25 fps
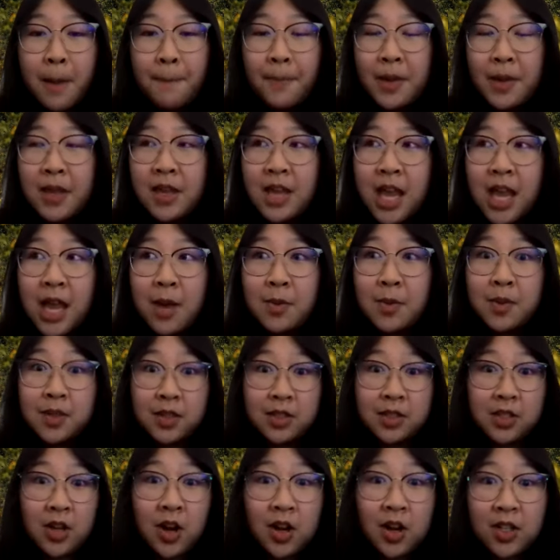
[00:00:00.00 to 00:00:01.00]
being able to
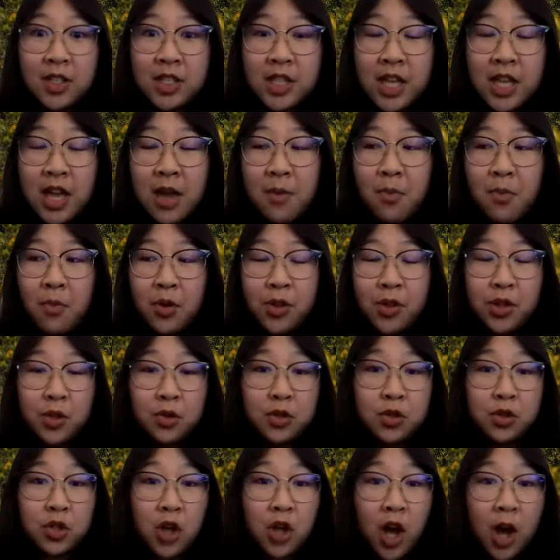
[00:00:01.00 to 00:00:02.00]
talk to them, what
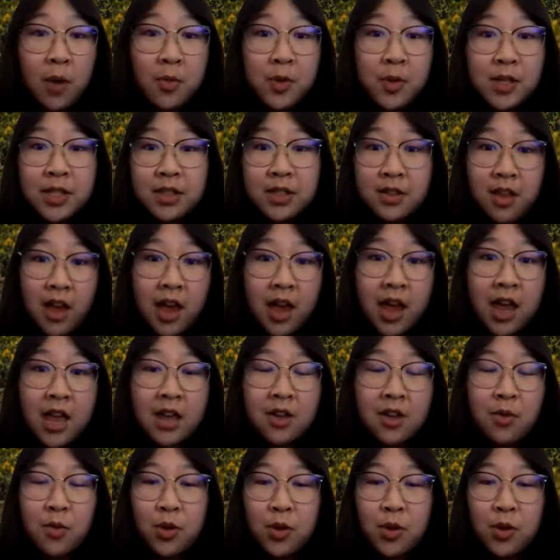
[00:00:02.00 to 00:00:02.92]
their job was like,